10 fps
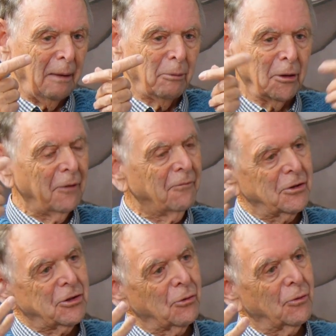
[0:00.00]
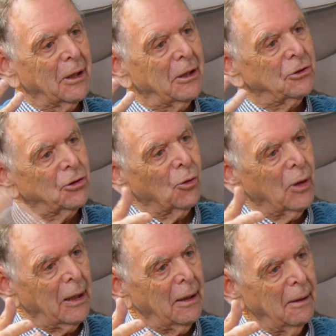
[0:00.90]
believed the children
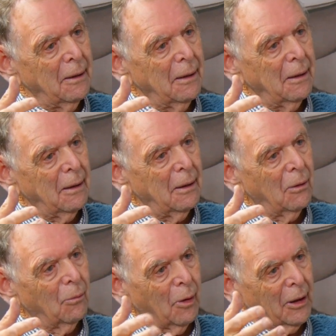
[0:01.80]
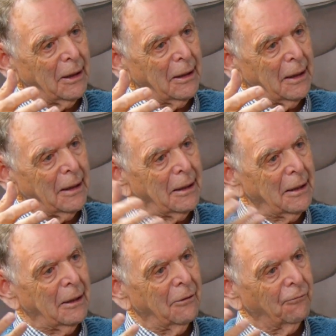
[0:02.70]
enjoyed what he did. He
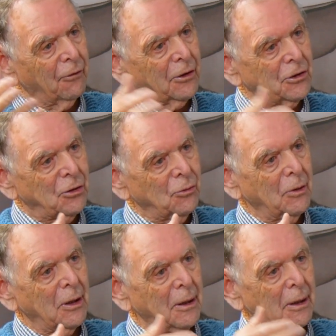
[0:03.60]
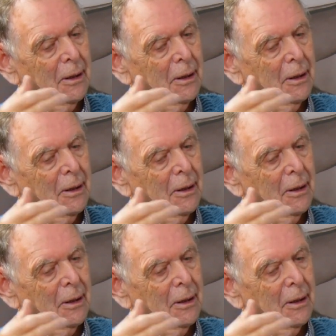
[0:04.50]
did it for the children.